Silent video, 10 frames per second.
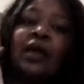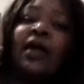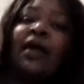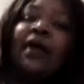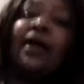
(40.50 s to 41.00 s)

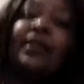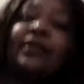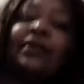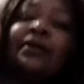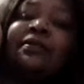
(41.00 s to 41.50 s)
and
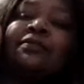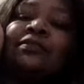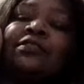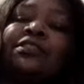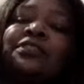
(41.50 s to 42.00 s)

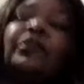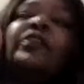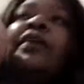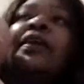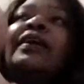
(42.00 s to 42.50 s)
she's
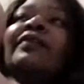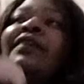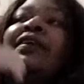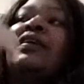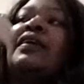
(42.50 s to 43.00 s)
very heavy.